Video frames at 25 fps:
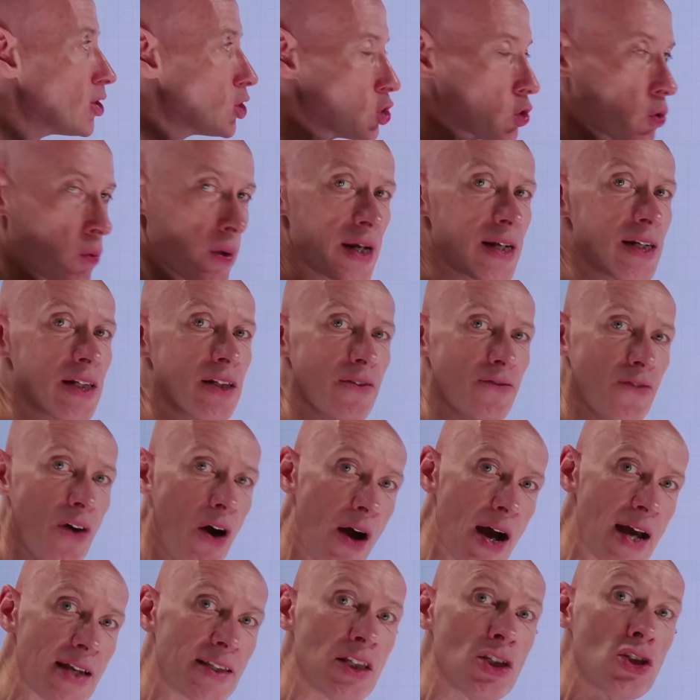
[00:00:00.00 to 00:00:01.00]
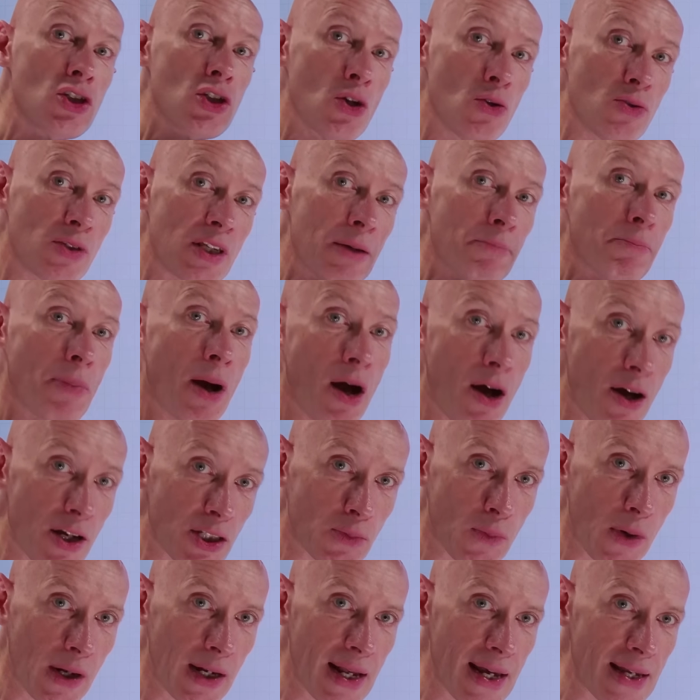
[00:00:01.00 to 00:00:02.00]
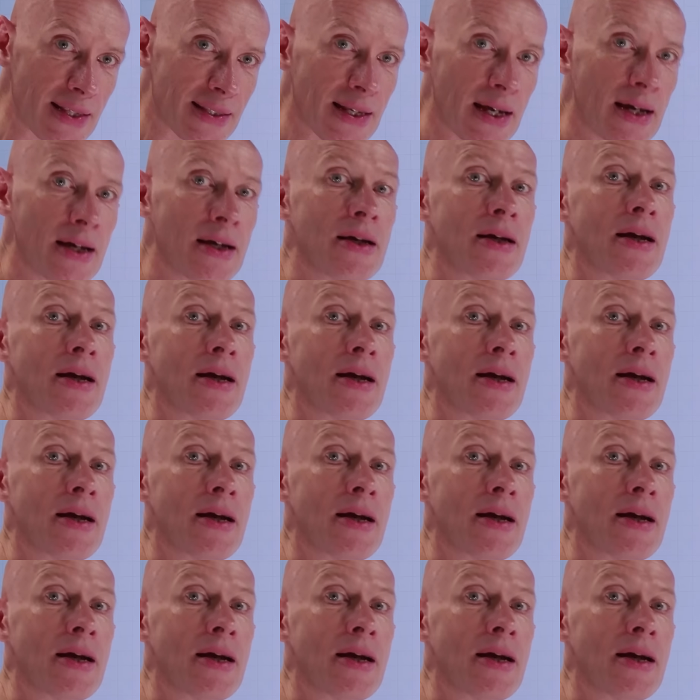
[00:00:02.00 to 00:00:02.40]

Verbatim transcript: joined device is using passwordless.